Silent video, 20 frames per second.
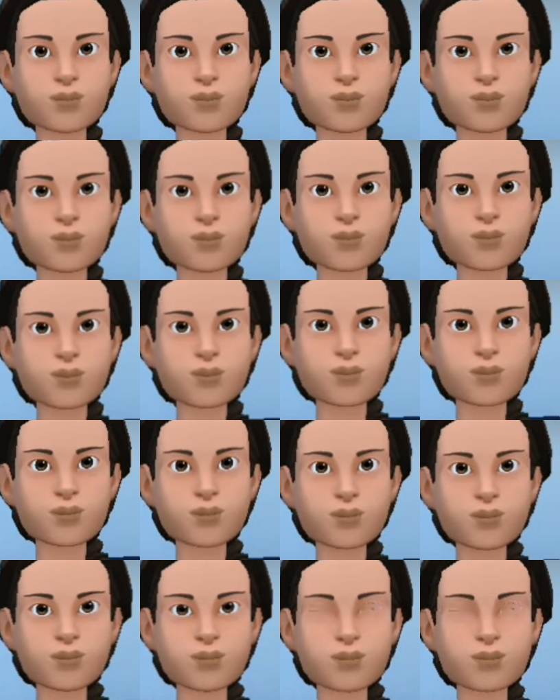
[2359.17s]

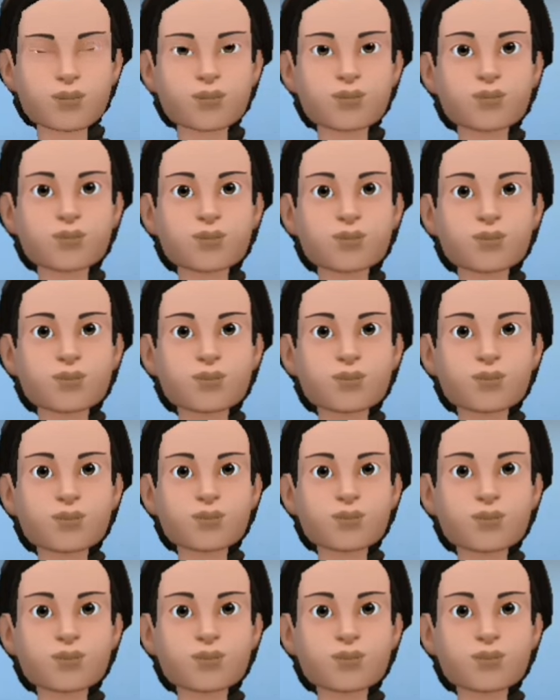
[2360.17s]

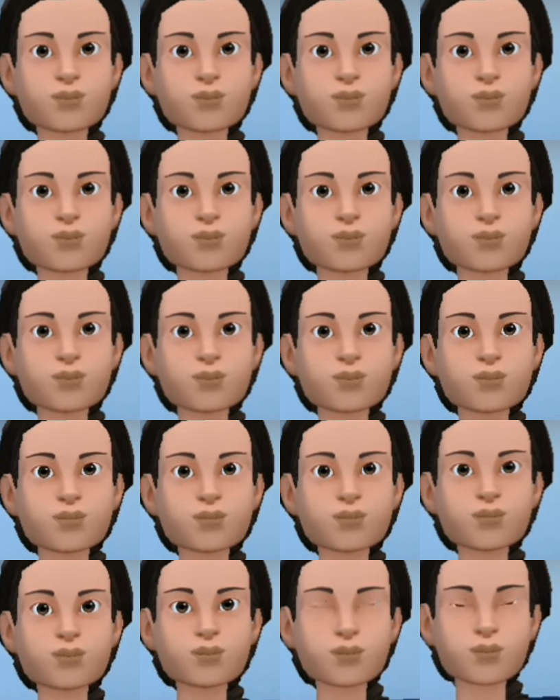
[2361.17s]

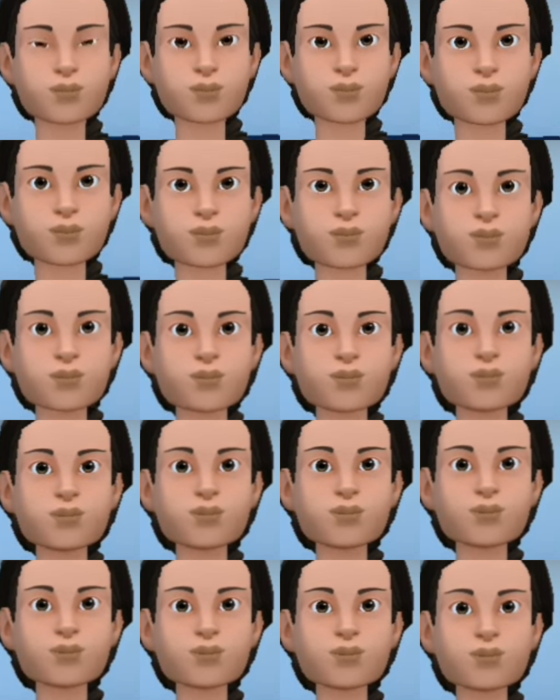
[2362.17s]

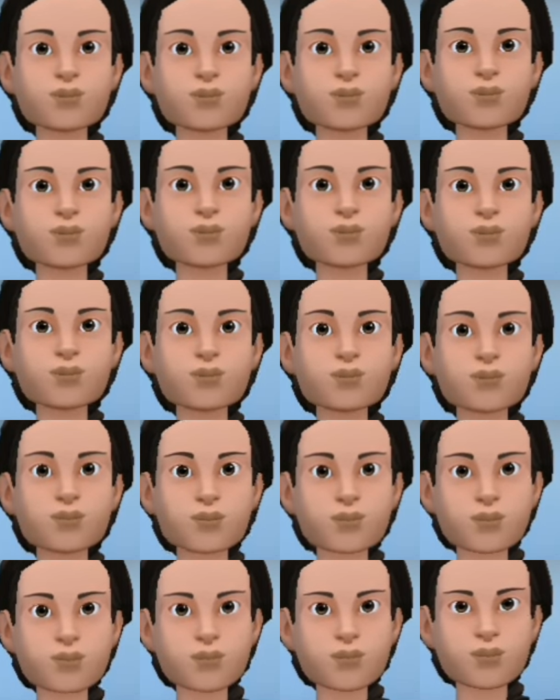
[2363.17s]

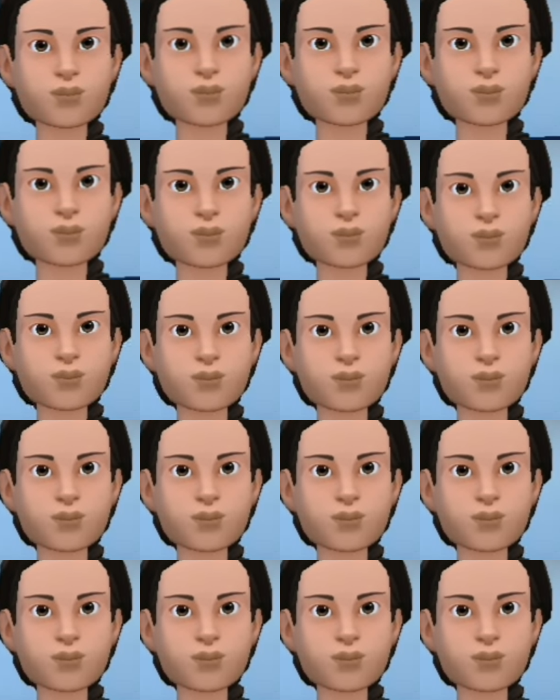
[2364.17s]
This person isn't speaking.